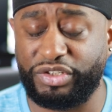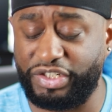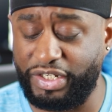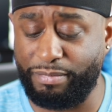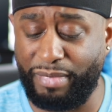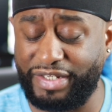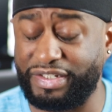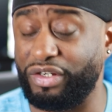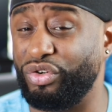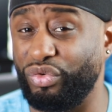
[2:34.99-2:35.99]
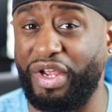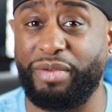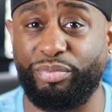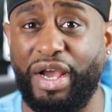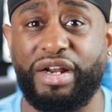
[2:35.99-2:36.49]
She makes a
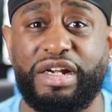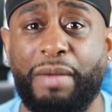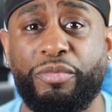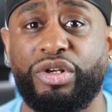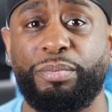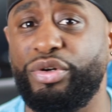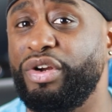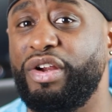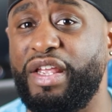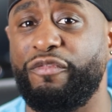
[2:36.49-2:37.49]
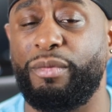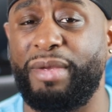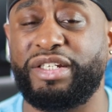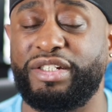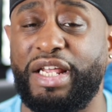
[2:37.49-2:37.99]
great product. I'm going to put her
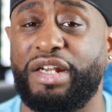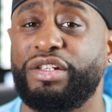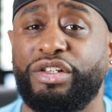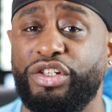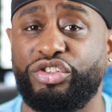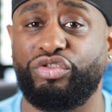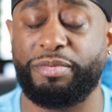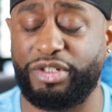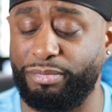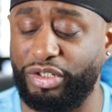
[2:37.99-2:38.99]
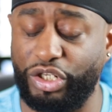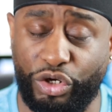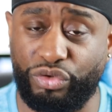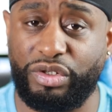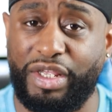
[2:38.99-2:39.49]
information down in the description
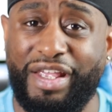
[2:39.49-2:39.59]
below.